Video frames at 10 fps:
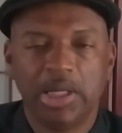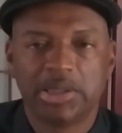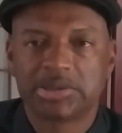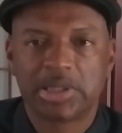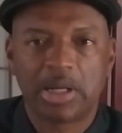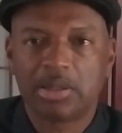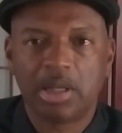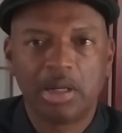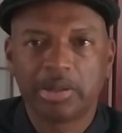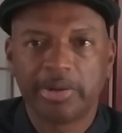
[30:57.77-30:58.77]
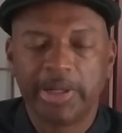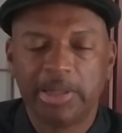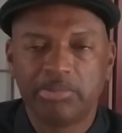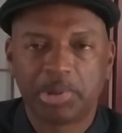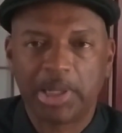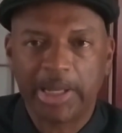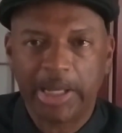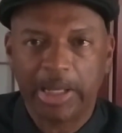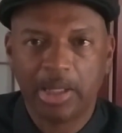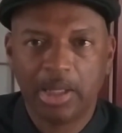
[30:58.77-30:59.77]
is no longer in
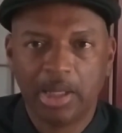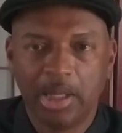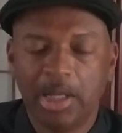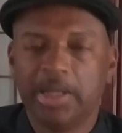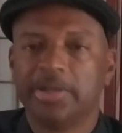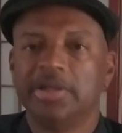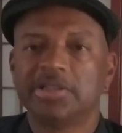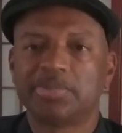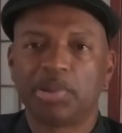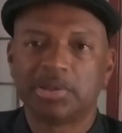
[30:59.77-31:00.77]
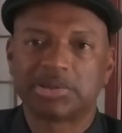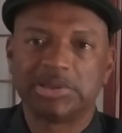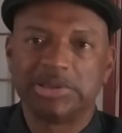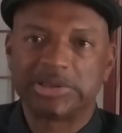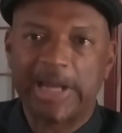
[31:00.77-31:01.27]
play. This person is